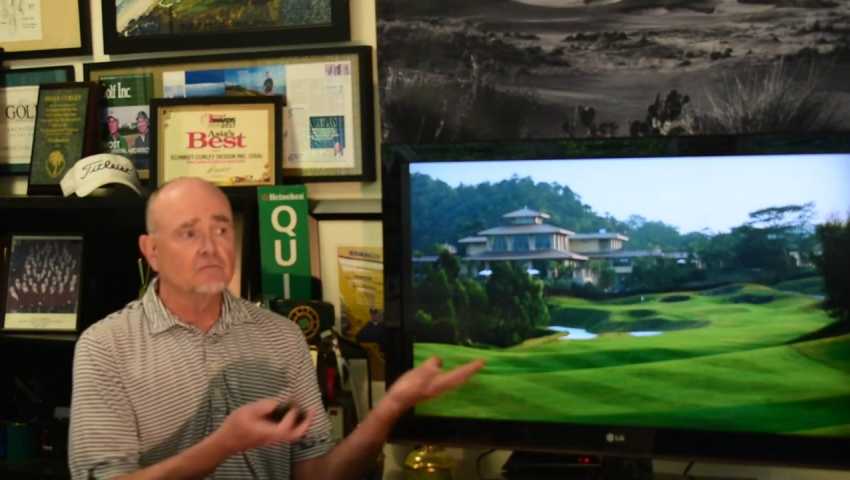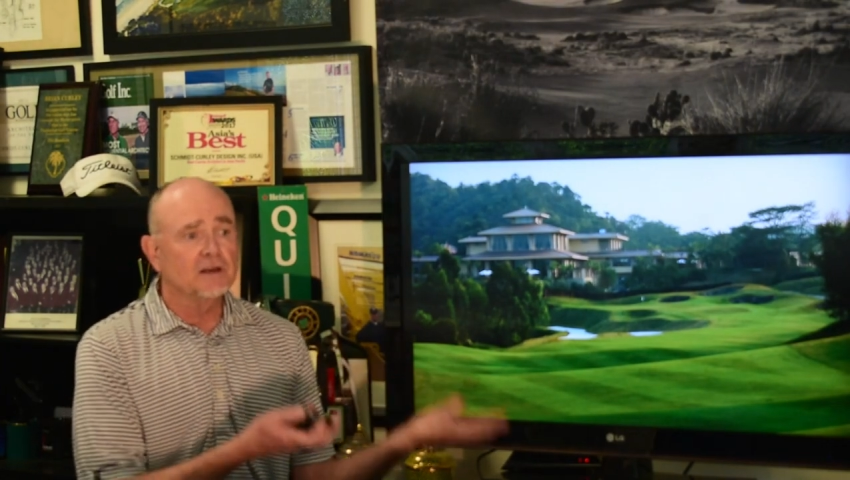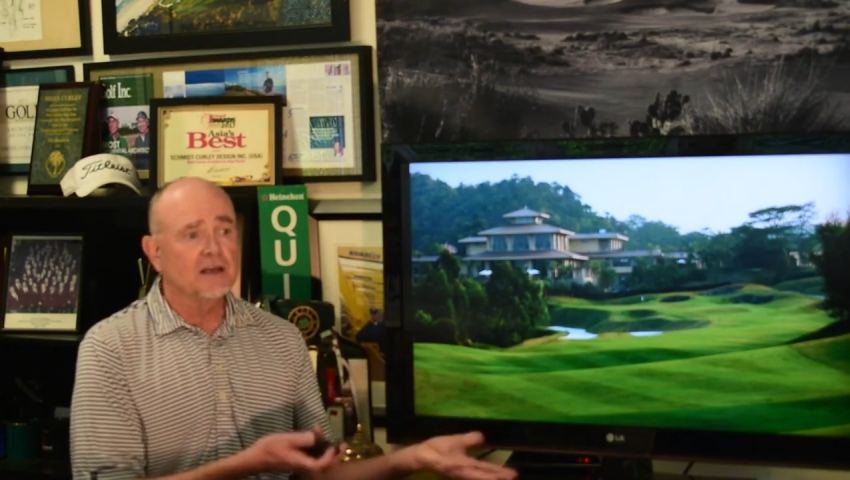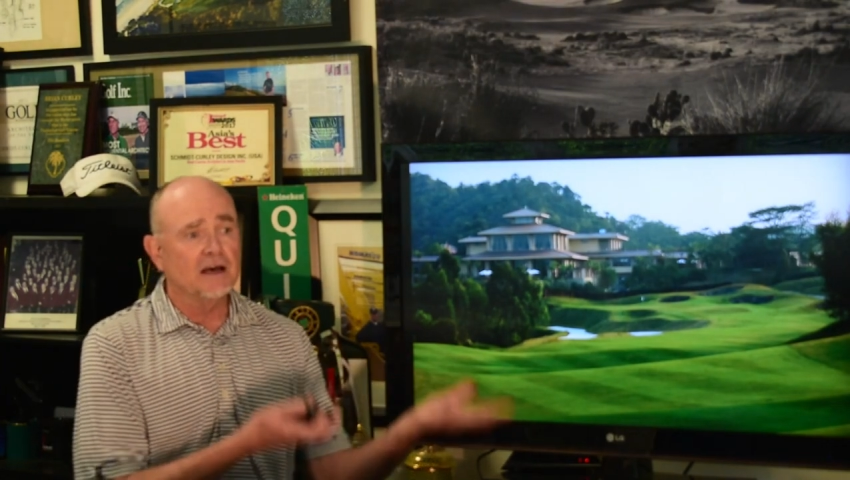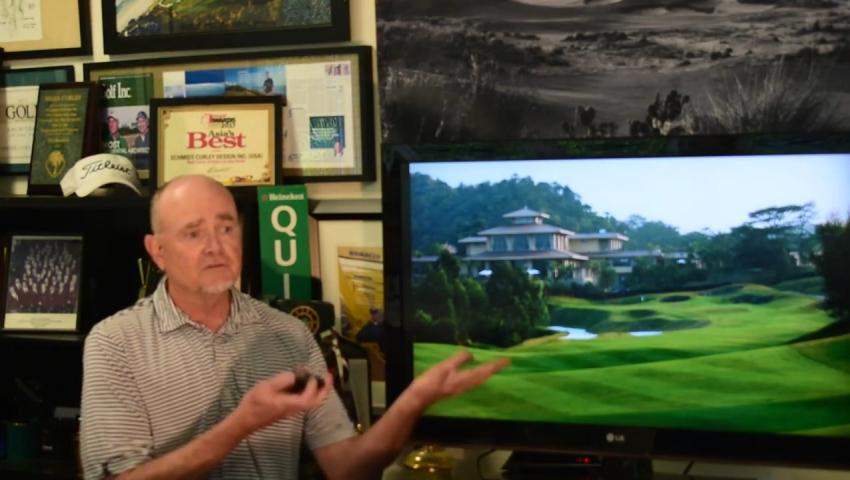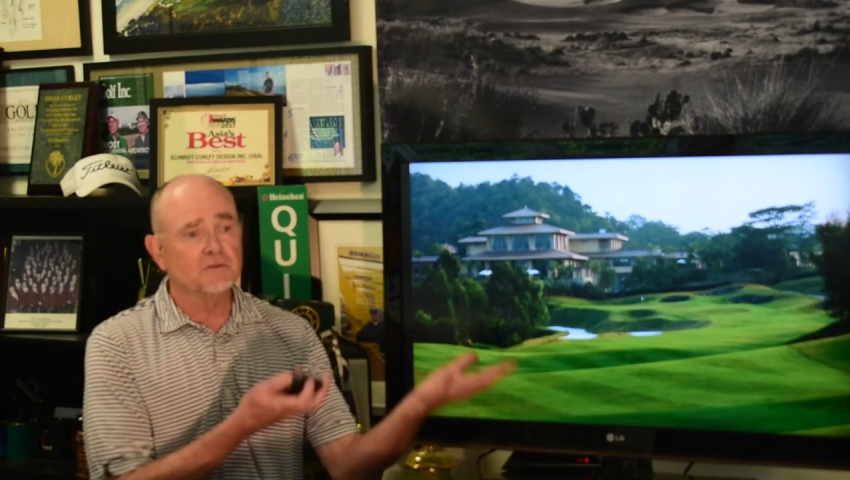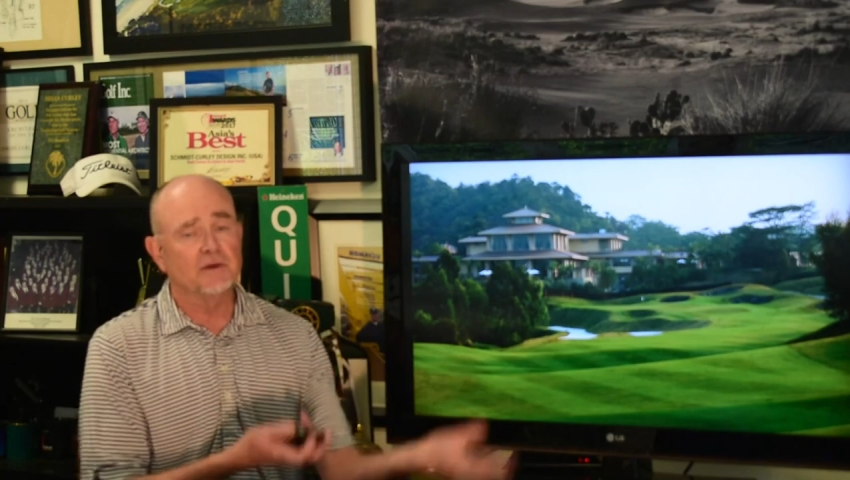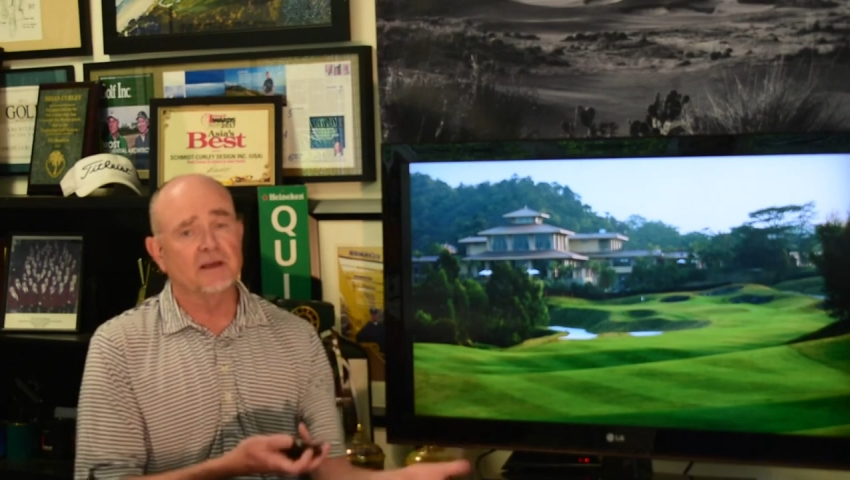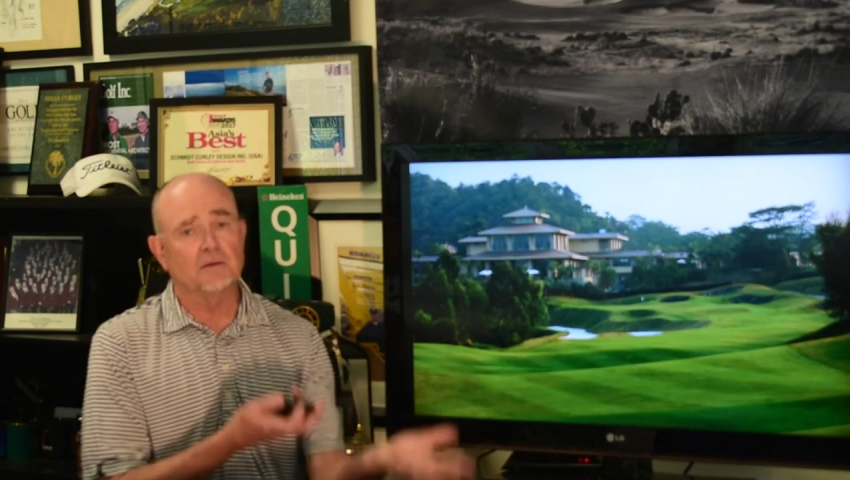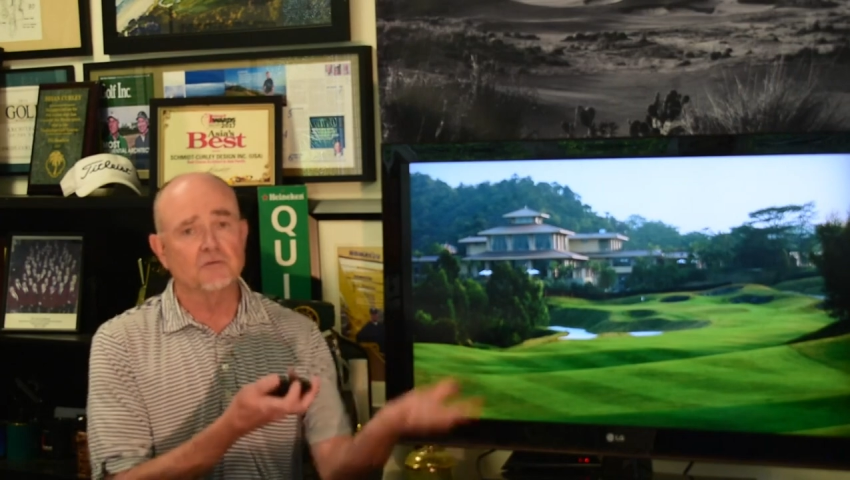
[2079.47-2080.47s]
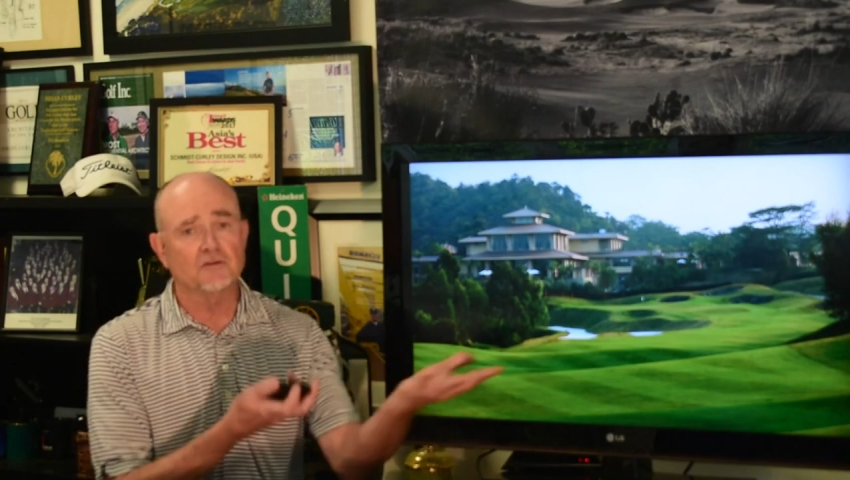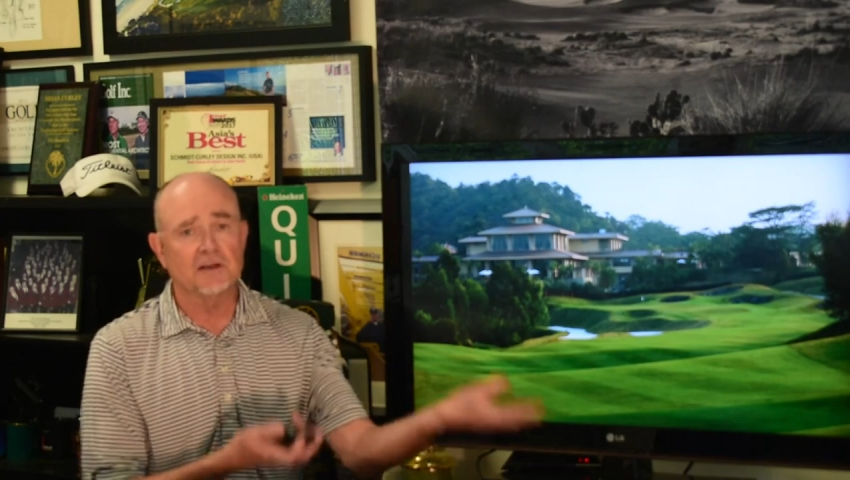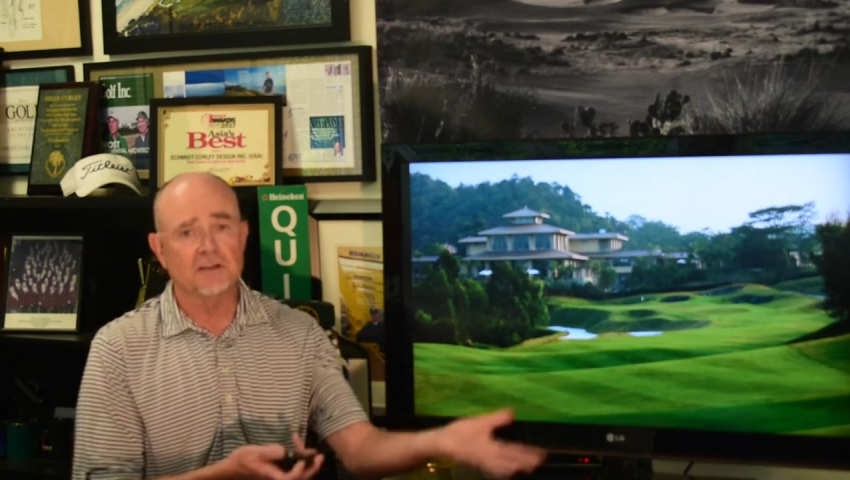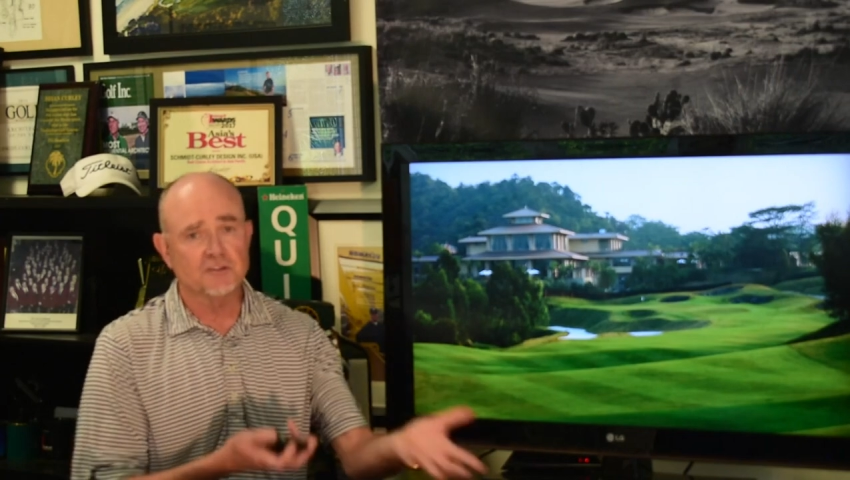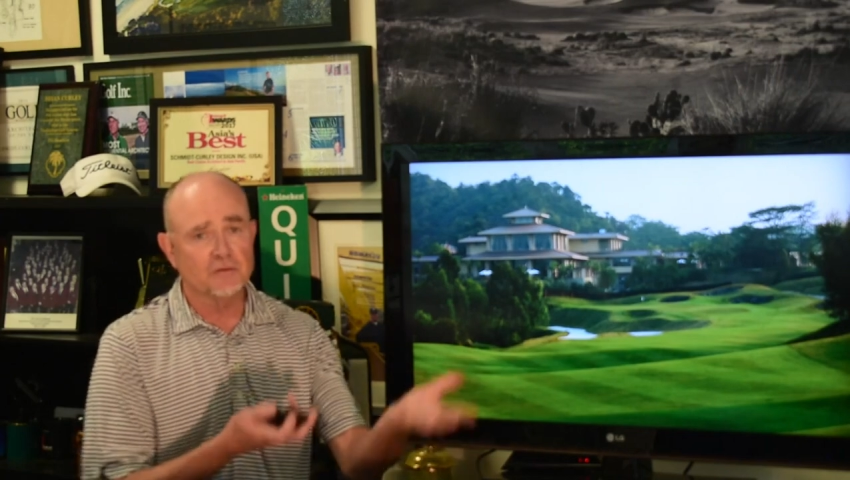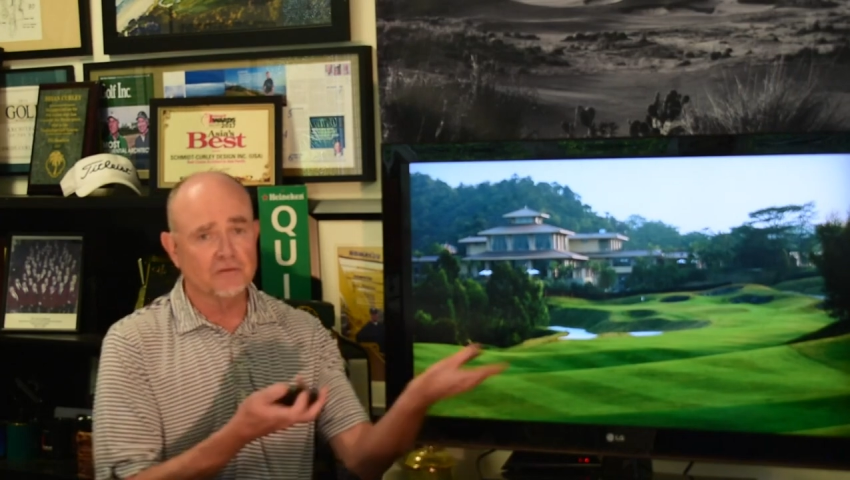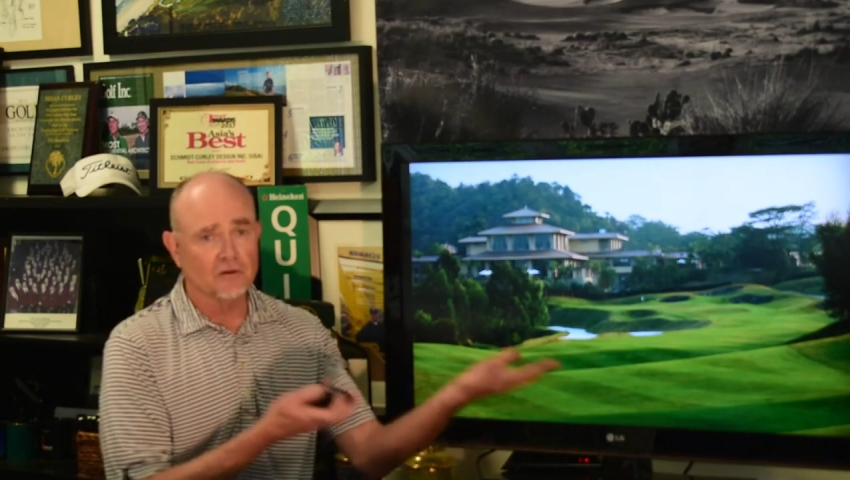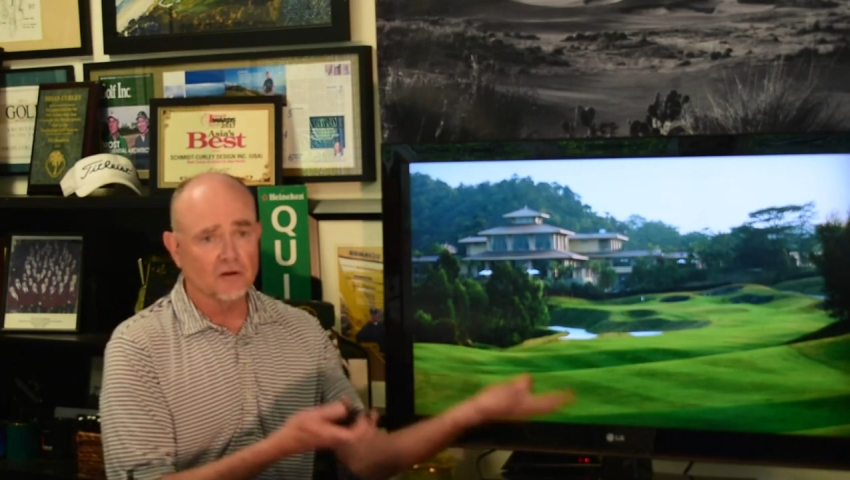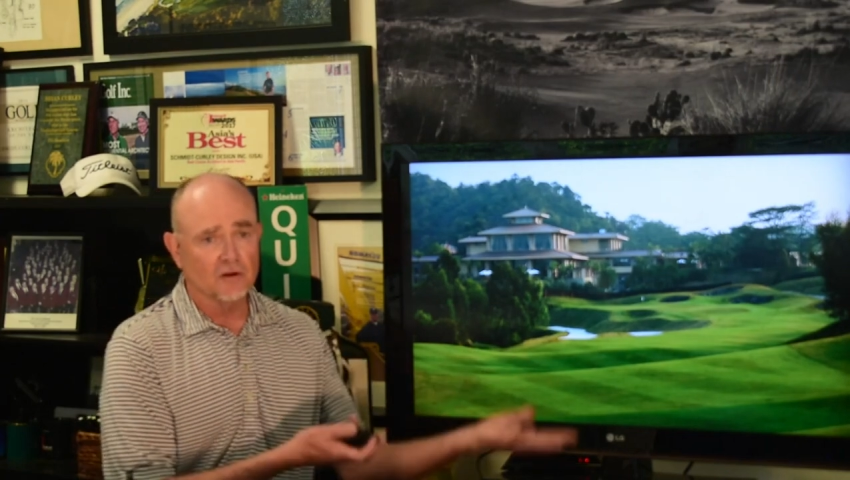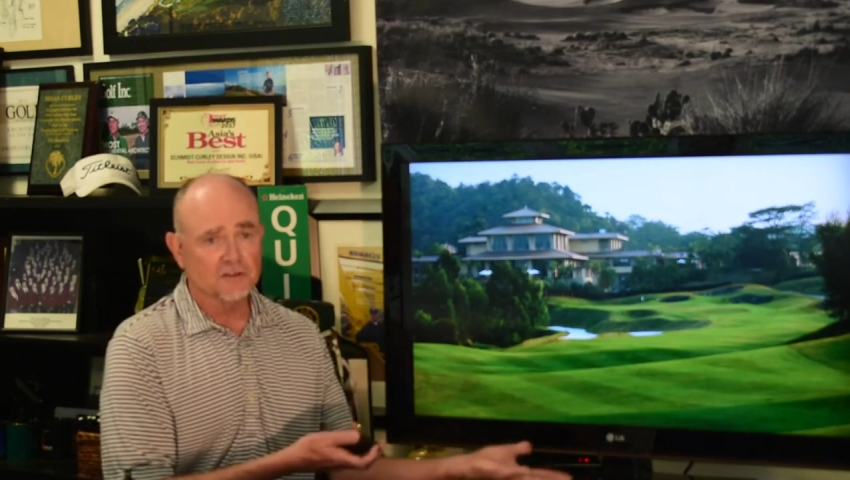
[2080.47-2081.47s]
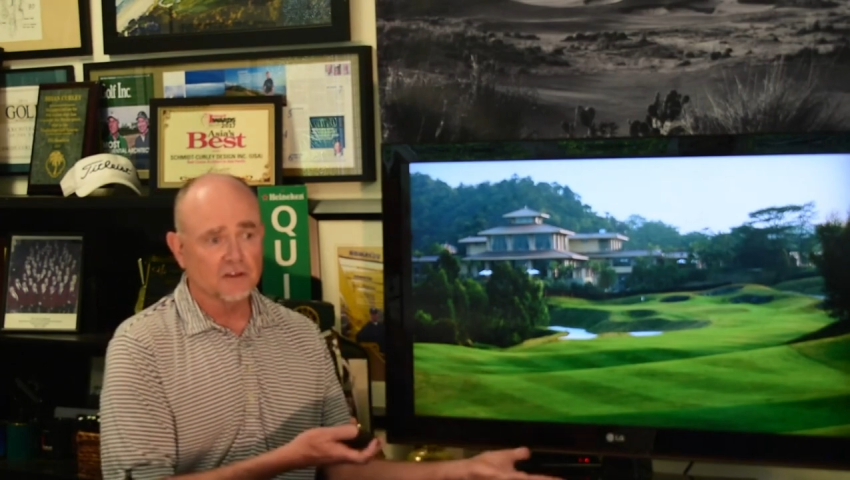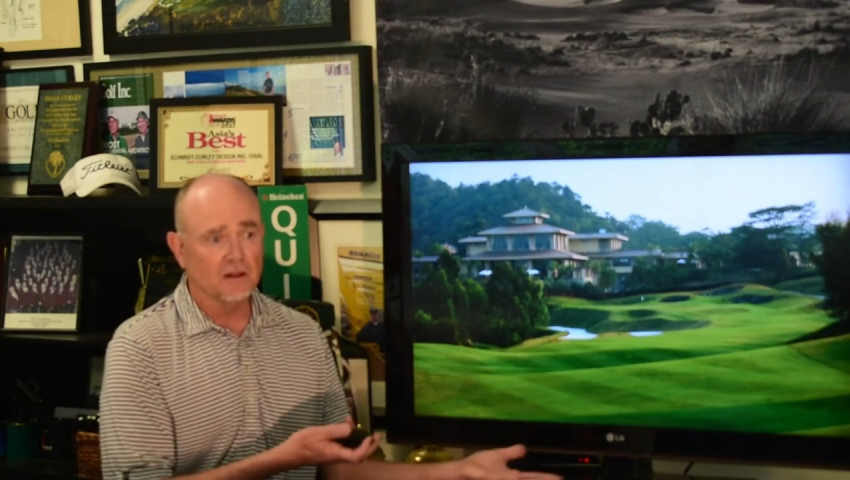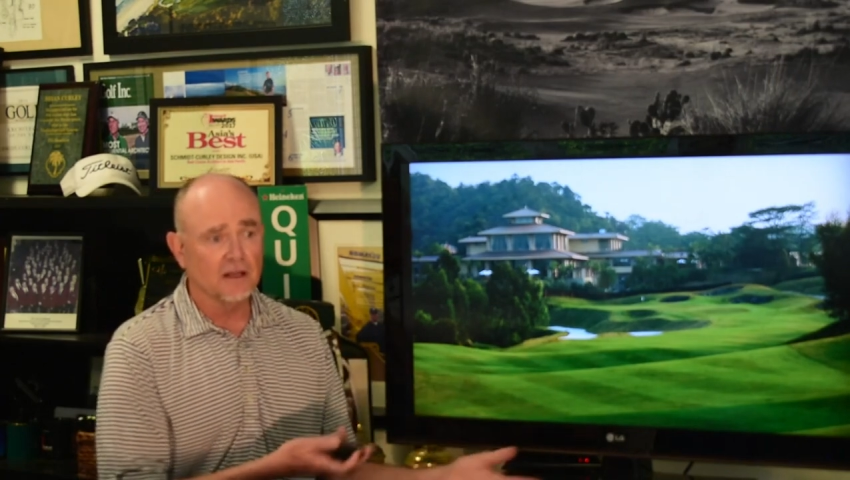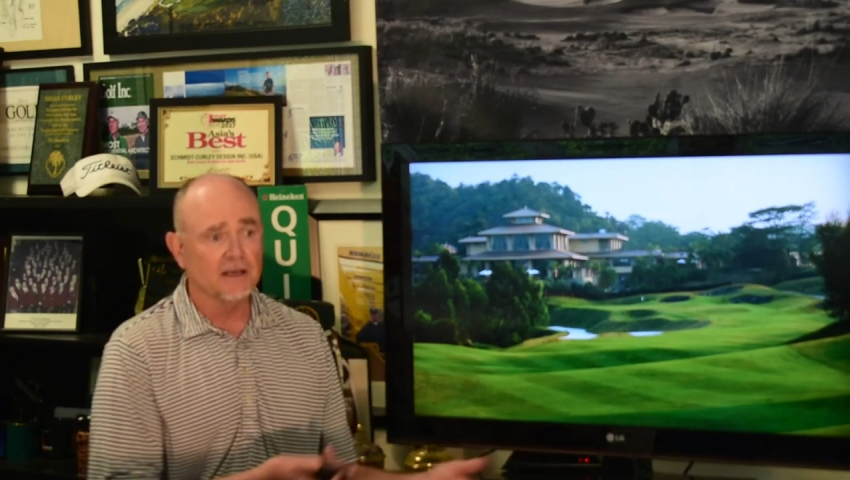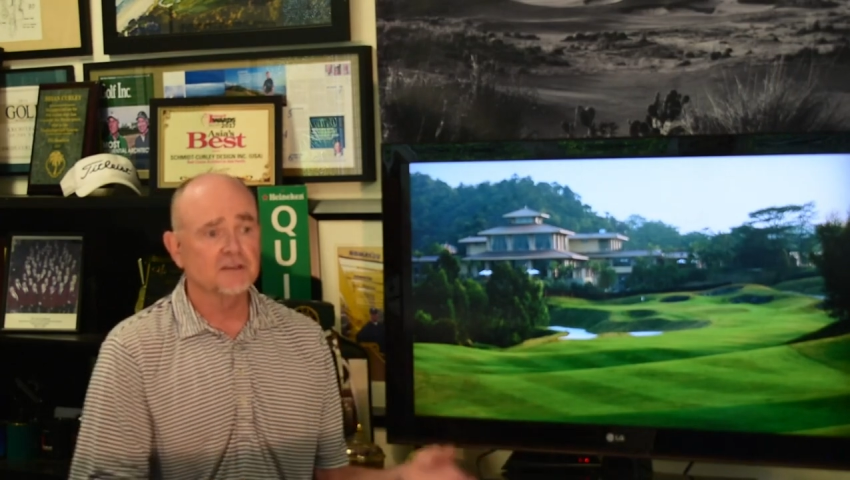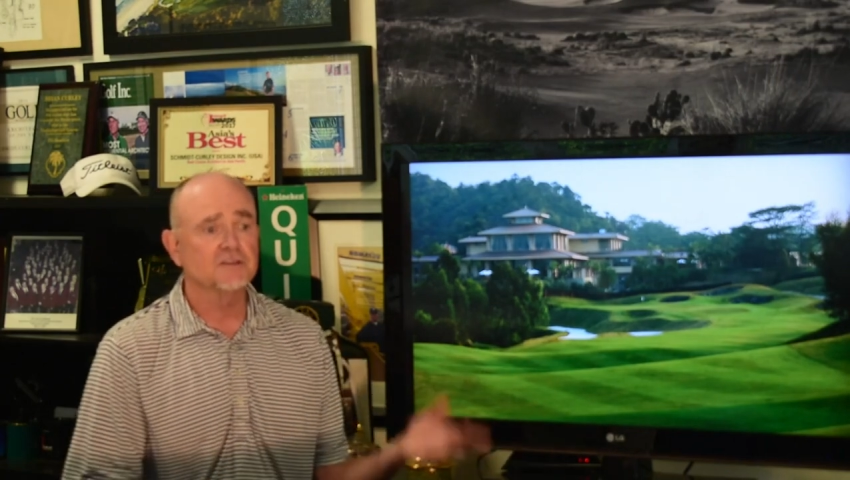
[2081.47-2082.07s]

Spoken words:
we have to pick up drainage before it goes to the lake.